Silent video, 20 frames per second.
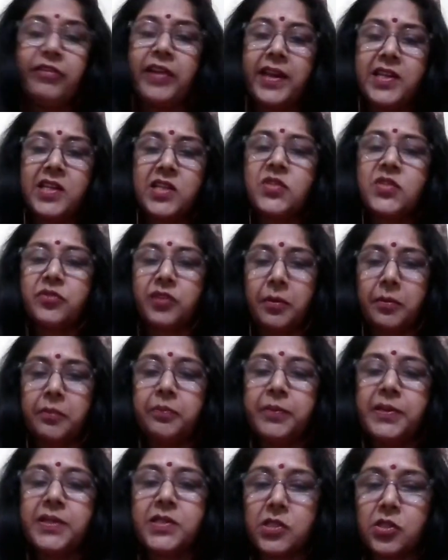varies from
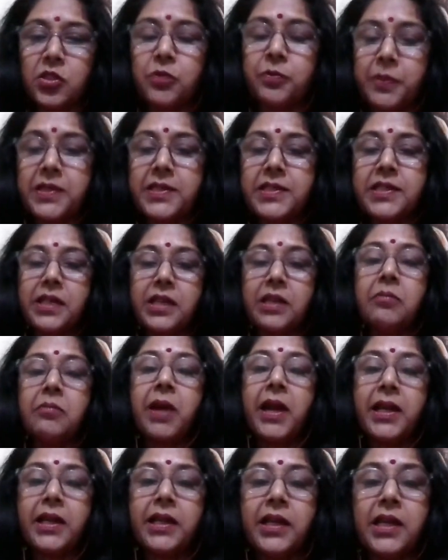person to person. In
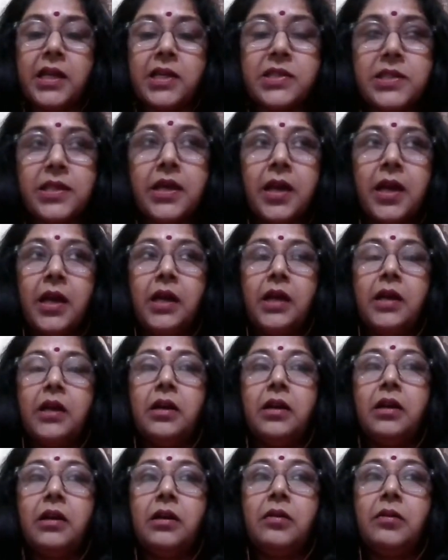my case,
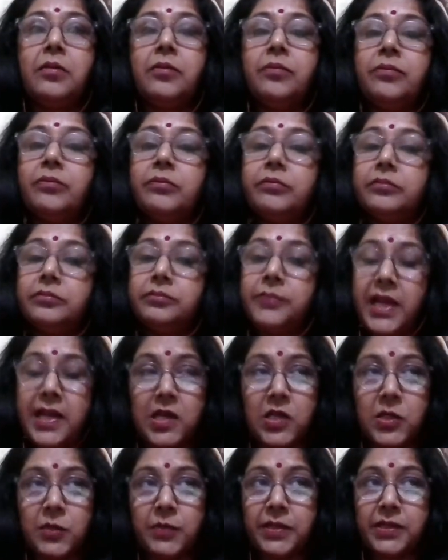uh, my
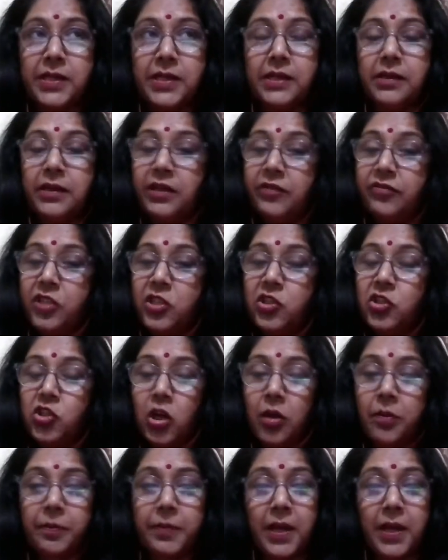husband had left the job,